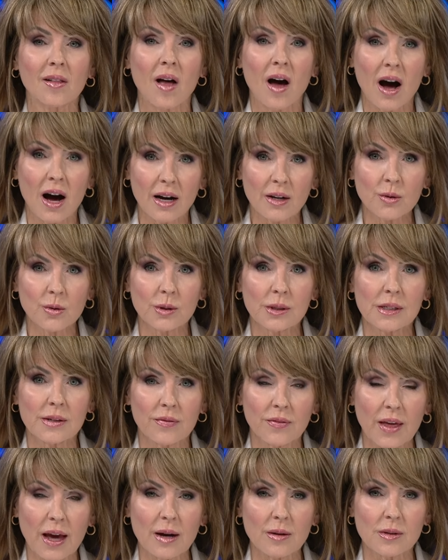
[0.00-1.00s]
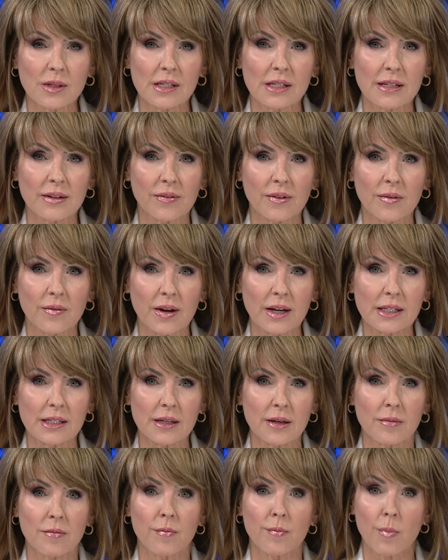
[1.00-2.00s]
hundreds of thousands of
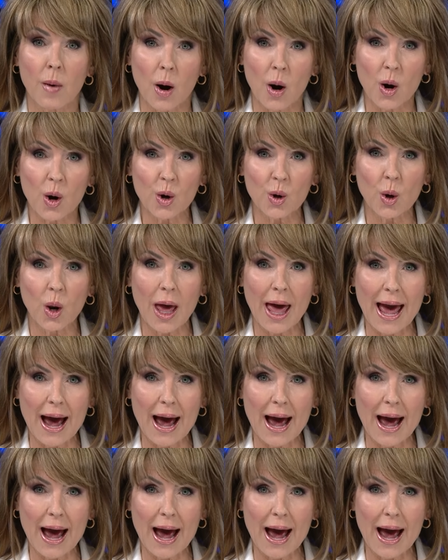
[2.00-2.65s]
invasive barred